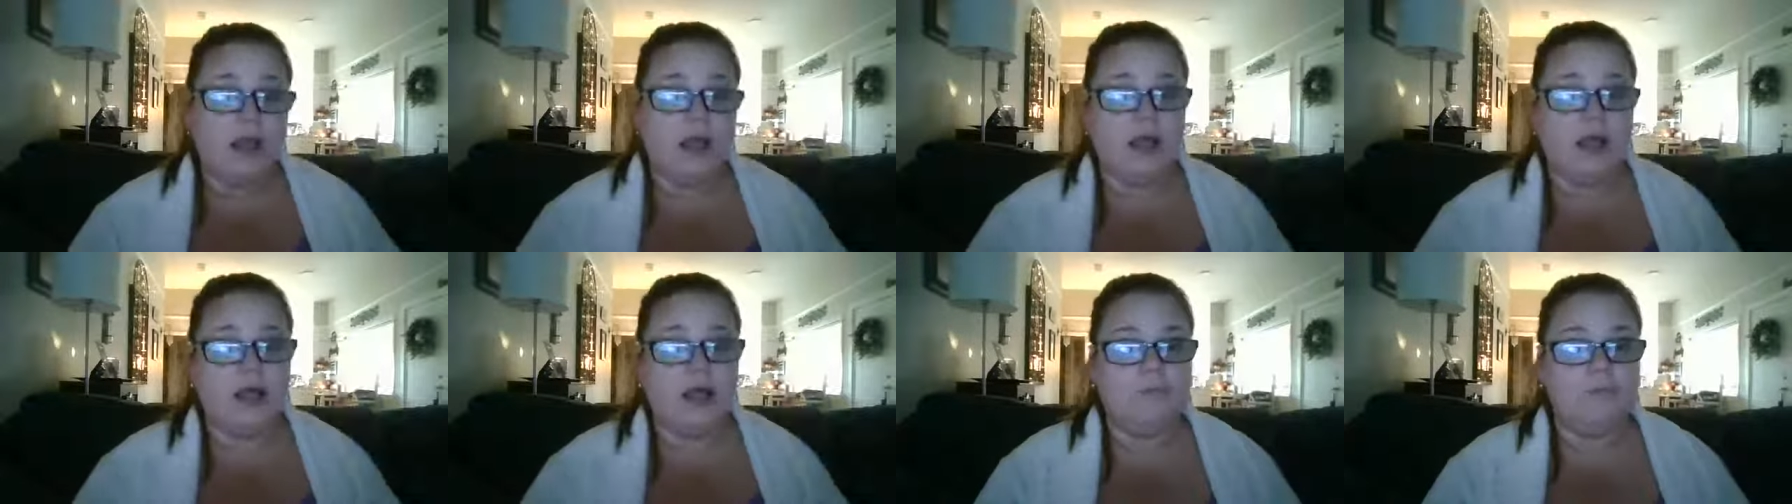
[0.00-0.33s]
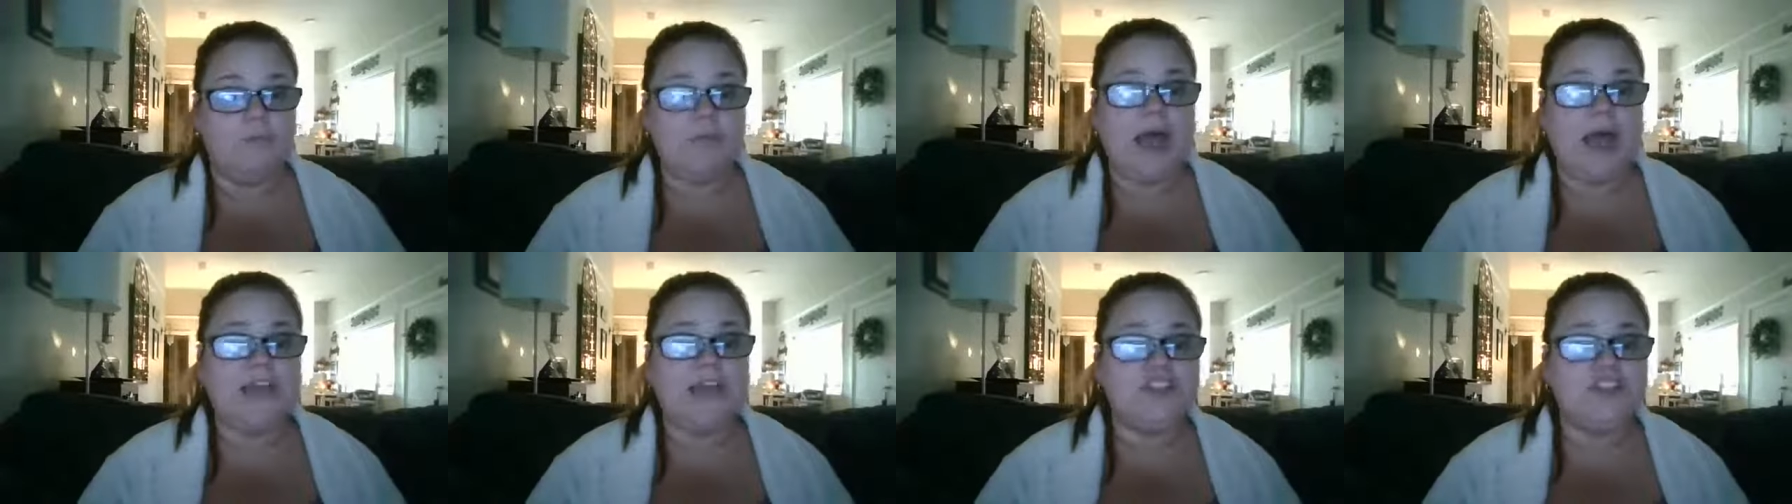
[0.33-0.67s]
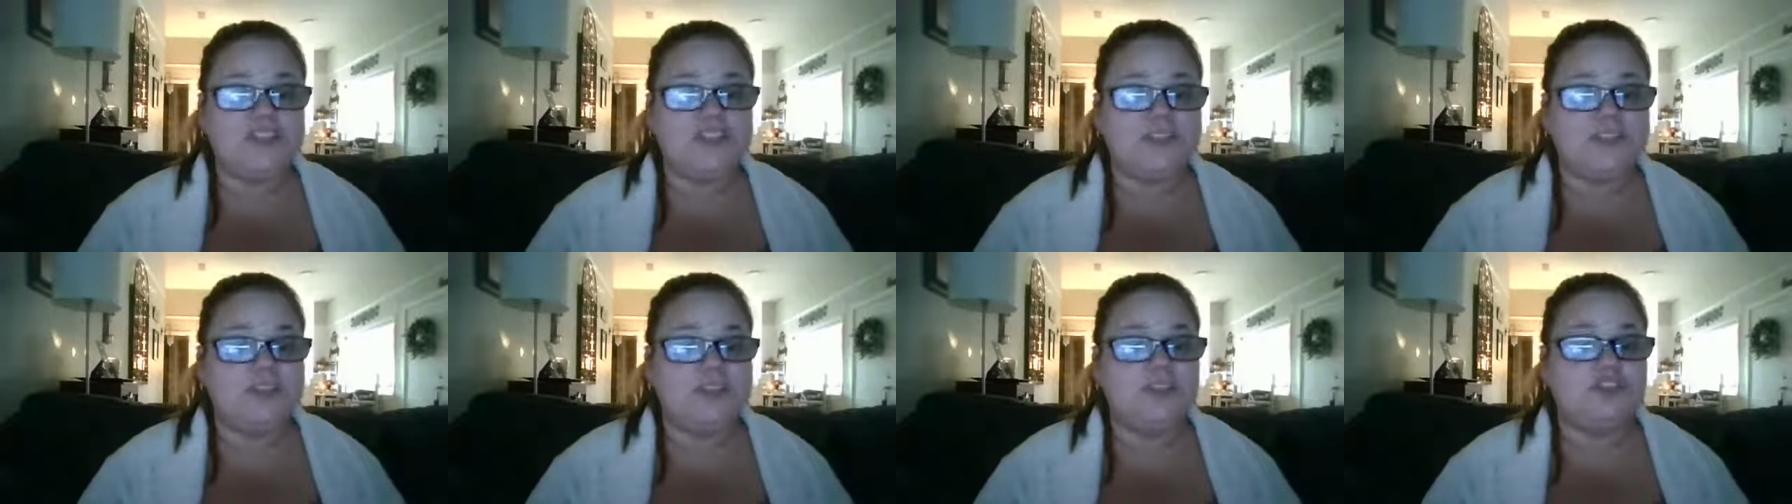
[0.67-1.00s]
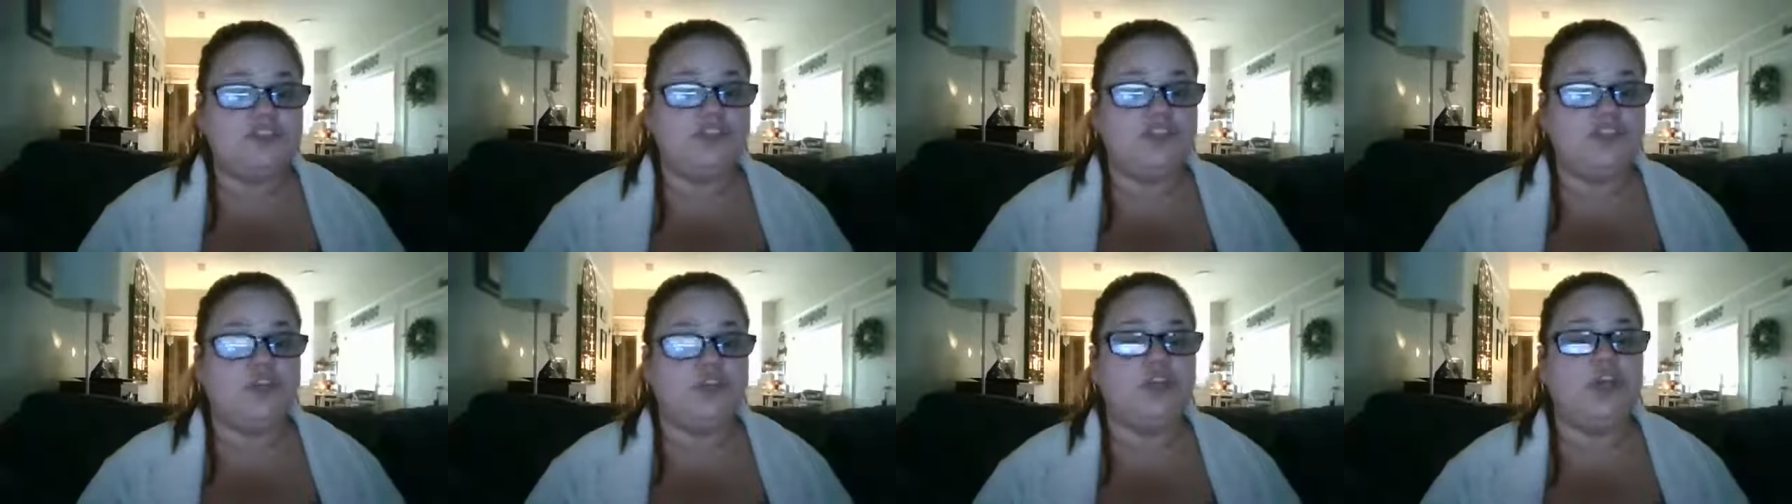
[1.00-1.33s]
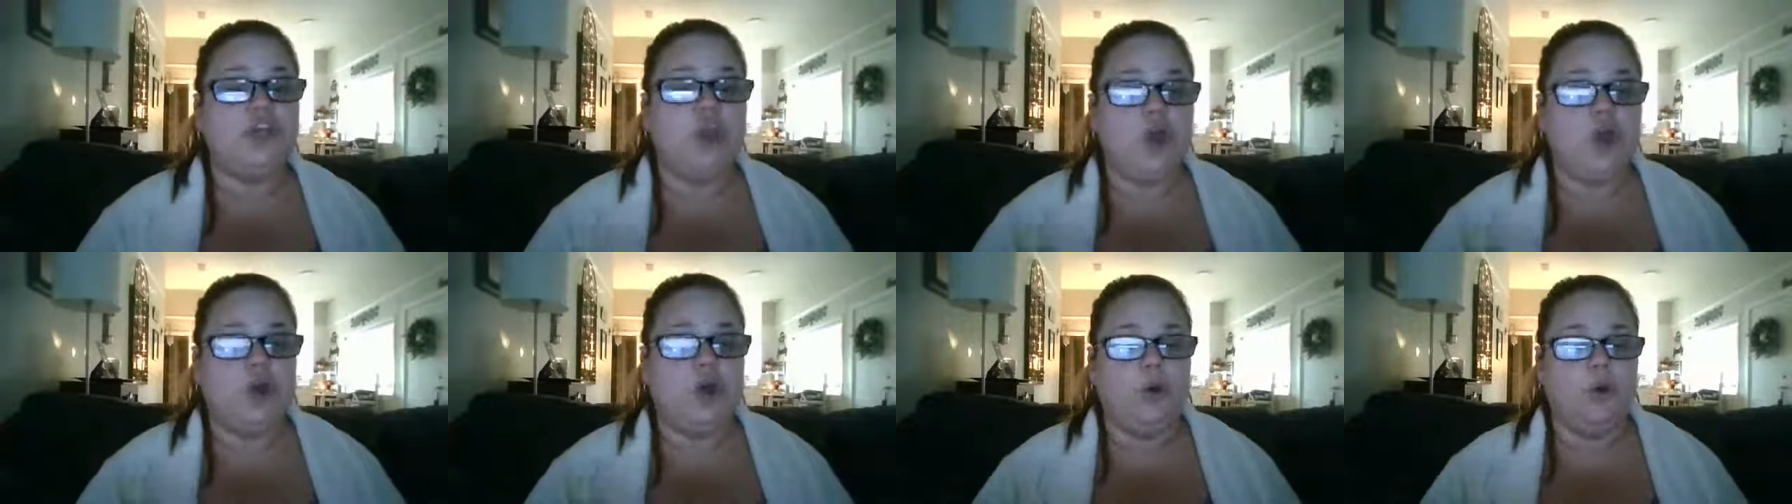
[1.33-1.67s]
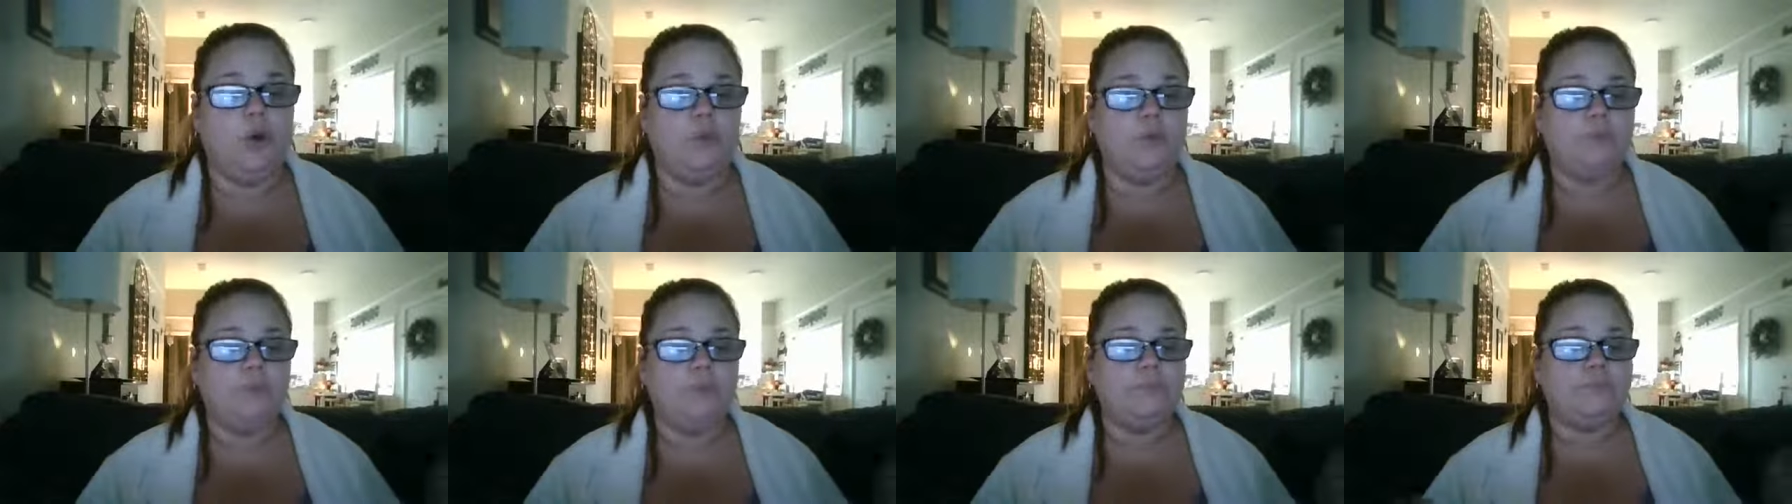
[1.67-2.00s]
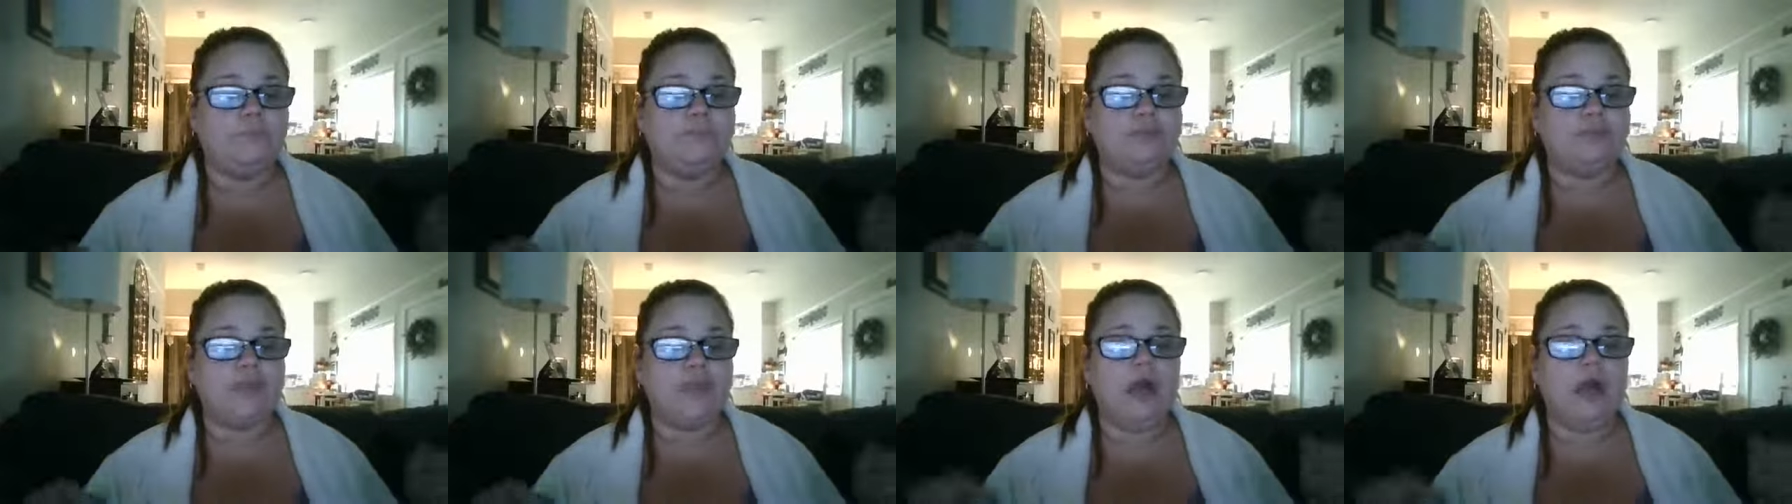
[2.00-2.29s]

Um, I just need you to know